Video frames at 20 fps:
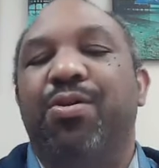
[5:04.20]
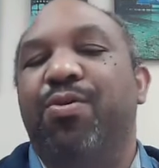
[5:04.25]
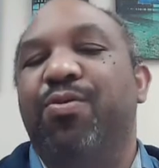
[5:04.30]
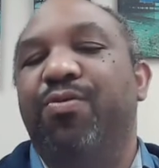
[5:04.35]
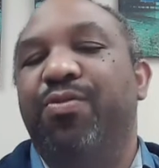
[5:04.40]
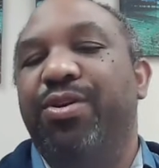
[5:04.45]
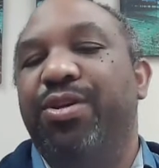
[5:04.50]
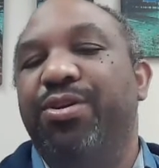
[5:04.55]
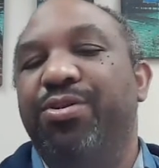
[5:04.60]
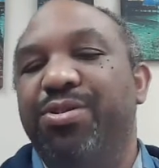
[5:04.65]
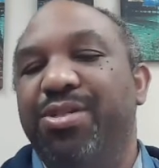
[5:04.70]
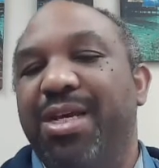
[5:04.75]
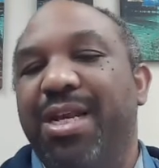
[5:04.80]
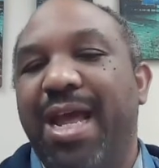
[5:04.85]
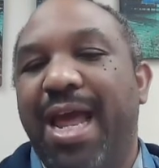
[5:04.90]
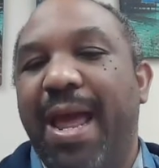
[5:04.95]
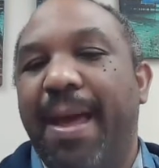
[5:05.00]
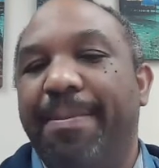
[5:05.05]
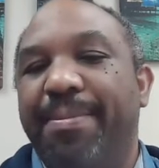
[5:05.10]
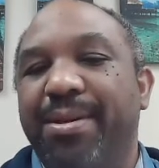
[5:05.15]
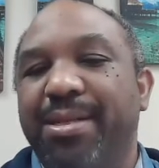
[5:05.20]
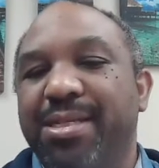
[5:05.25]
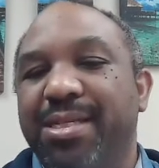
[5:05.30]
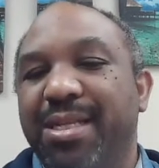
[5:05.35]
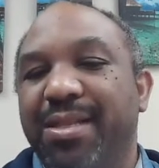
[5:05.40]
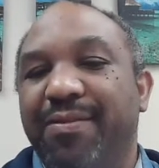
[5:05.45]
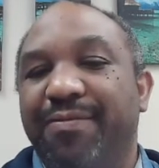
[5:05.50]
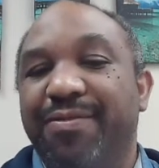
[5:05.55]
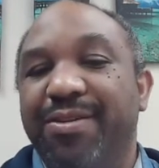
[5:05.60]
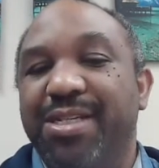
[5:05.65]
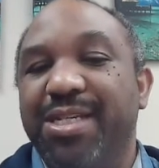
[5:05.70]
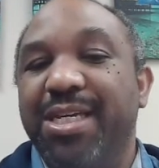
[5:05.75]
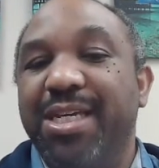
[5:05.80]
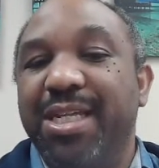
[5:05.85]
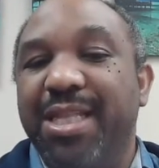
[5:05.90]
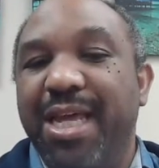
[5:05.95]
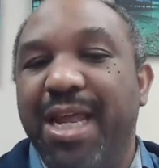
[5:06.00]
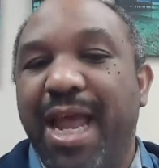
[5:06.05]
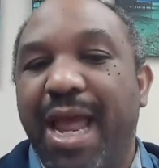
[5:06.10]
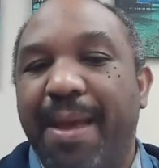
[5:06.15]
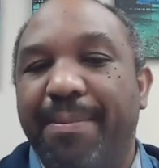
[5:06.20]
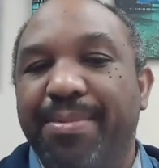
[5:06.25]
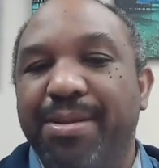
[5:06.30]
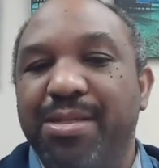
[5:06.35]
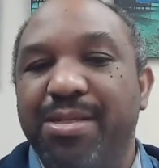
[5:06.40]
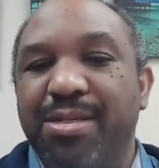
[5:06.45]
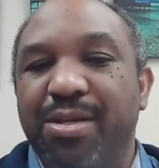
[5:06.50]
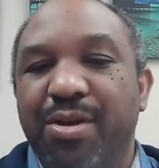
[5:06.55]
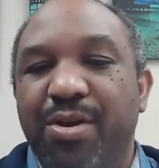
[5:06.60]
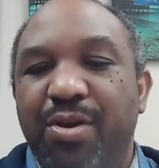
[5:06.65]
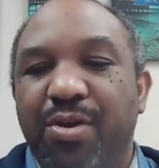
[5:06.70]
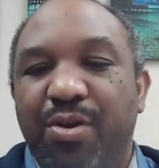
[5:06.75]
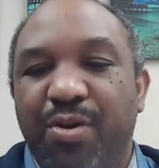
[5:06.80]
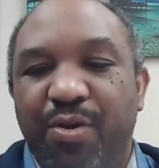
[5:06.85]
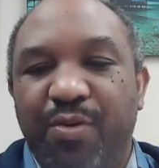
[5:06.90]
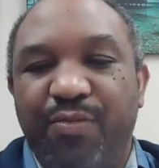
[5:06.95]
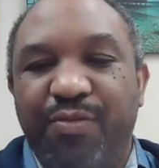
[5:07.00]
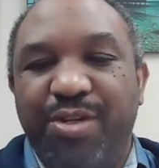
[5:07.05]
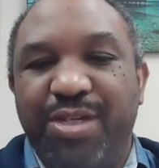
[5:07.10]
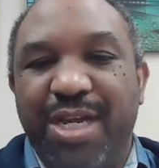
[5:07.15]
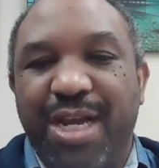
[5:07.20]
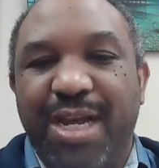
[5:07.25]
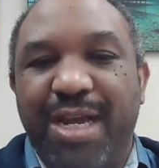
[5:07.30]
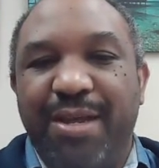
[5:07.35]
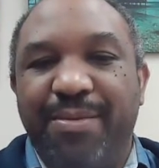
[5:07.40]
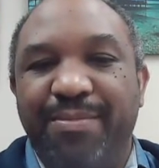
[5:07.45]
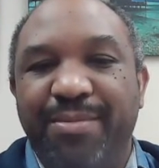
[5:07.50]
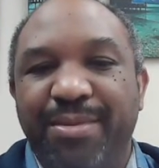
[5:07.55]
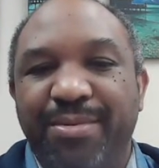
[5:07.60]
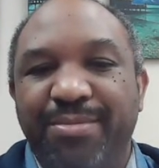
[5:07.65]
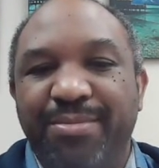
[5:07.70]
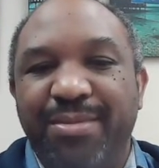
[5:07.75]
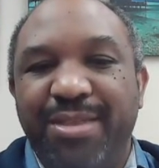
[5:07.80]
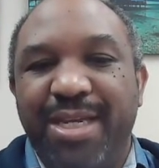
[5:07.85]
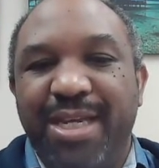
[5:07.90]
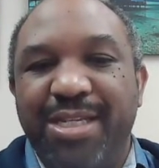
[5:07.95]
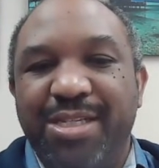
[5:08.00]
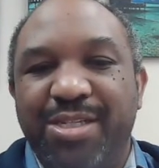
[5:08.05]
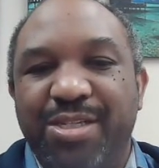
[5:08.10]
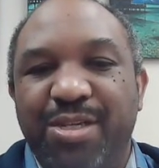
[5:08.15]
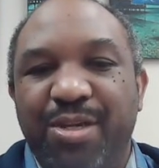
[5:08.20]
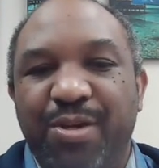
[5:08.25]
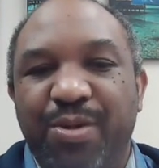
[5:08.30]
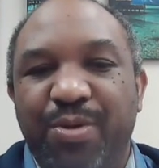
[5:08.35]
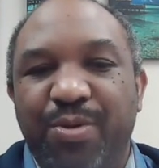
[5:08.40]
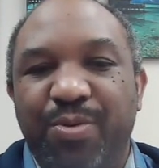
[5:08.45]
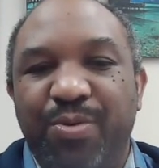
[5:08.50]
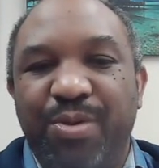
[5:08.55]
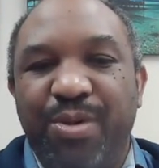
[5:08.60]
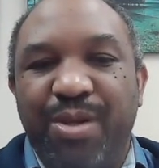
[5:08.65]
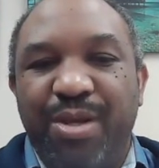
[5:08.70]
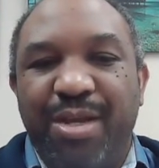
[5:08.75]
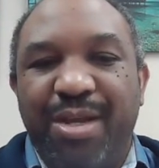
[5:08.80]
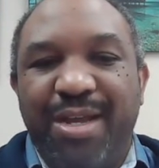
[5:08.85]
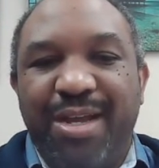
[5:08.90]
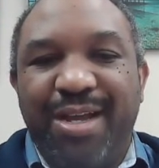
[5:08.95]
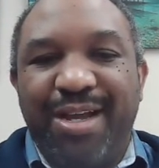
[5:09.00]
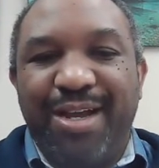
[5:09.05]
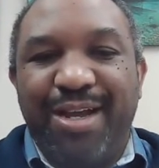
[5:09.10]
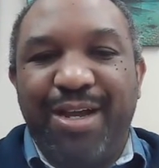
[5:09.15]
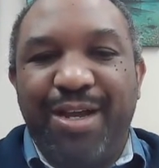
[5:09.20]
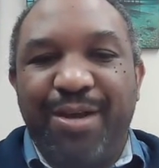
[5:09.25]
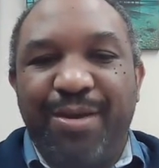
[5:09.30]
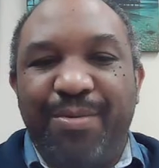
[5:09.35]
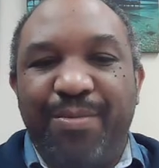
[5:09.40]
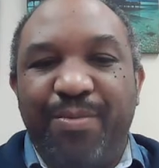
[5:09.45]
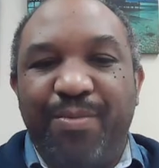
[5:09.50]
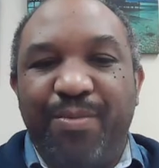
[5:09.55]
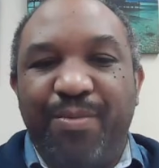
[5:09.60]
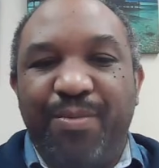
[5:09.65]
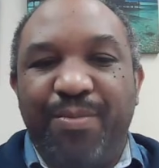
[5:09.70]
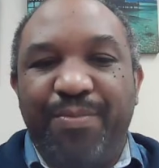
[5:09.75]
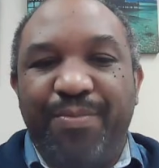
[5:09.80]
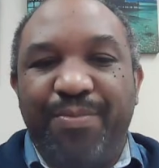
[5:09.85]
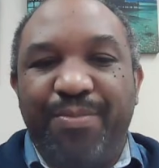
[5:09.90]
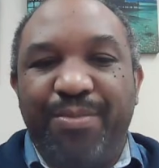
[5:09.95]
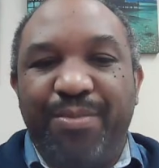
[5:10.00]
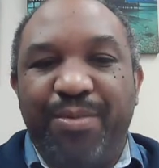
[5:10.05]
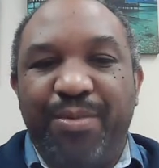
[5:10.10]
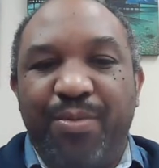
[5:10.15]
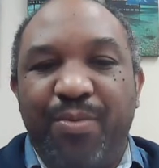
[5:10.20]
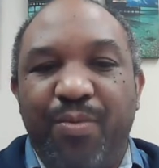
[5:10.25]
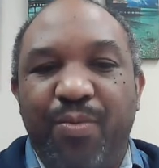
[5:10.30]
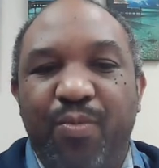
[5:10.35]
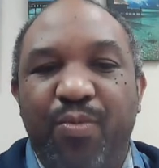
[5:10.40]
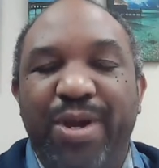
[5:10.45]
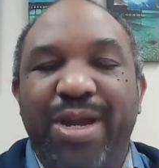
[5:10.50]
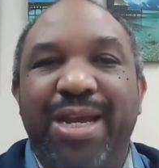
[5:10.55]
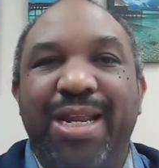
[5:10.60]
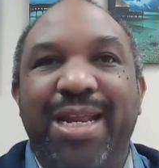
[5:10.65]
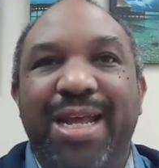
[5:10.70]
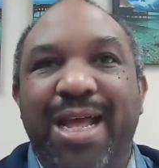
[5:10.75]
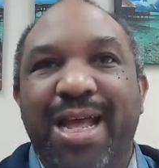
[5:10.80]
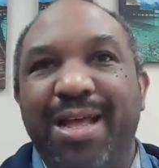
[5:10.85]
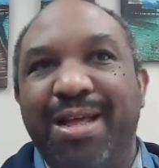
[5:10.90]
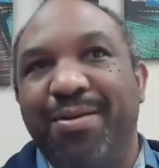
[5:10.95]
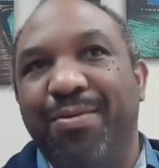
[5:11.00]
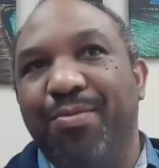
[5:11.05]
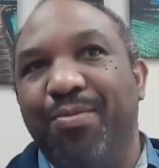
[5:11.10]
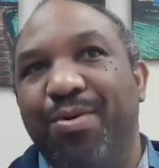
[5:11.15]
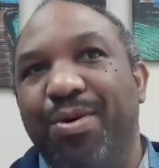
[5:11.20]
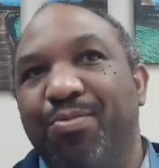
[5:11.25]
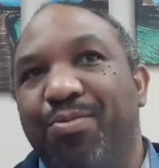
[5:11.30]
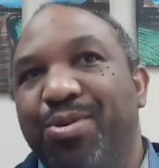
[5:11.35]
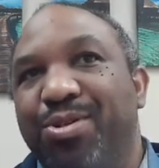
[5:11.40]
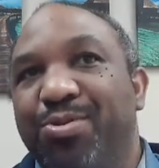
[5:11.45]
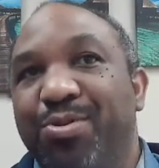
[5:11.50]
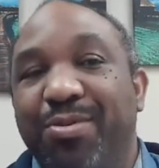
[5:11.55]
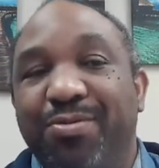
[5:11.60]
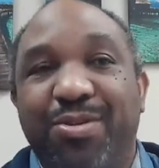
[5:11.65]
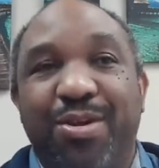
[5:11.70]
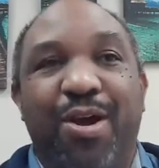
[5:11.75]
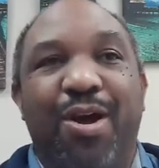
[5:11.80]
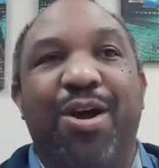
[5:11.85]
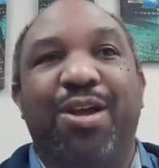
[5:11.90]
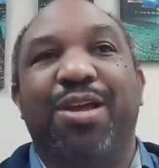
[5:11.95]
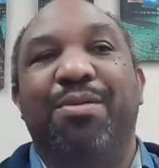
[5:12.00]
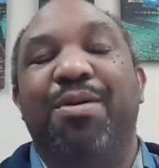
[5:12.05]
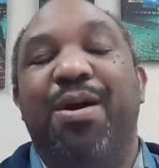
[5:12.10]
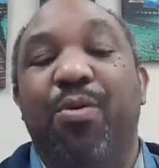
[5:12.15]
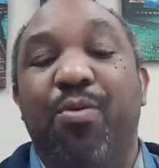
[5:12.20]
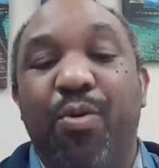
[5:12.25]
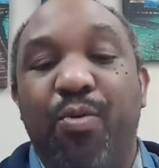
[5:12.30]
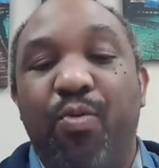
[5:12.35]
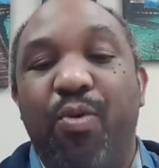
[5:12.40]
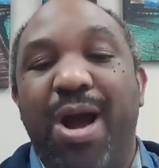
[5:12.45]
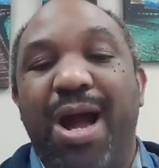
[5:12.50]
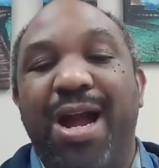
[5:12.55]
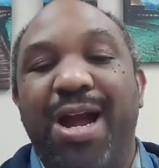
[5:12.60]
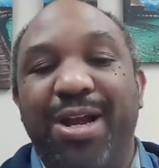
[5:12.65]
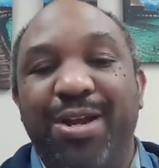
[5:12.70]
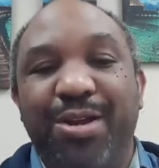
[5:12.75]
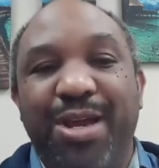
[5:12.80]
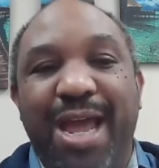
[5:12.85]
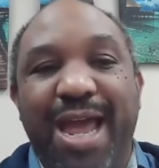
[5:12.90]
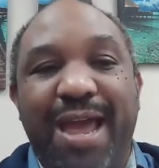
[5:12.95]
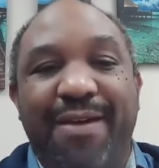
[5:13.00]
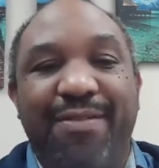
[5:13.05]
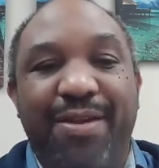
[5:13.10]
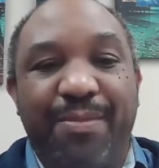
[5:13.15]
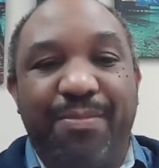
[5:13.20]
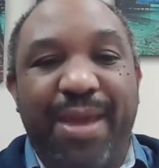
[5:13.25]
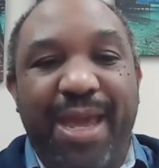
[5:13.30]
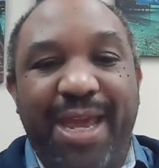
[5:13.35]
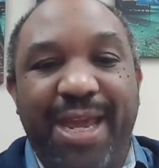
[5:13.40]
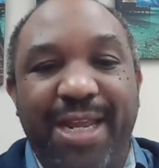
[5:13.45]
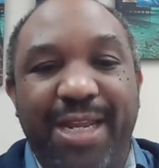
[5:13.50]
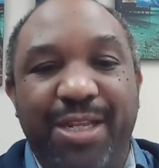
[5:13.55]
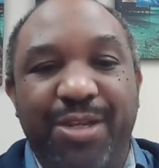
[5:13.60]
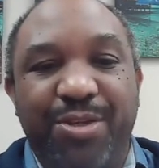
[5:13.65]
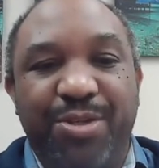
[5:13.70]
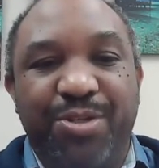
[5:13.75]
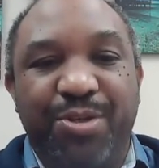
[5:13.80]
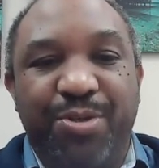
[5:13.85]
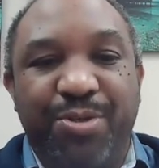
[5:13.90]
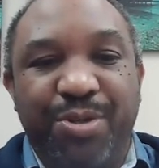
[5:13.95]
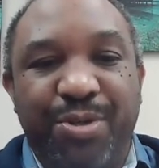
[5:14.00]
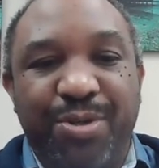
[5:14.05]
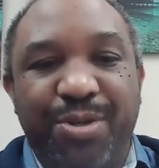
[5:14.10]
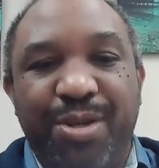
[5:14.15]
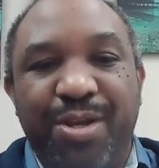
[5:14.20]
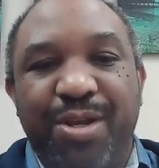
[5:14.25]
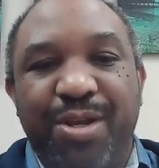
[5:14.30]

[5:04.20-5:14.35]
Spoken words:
overuse that happens and the fatigue that happens over time. And so um, when when we're sort of talking about, well, why are you having pain in your shoulder?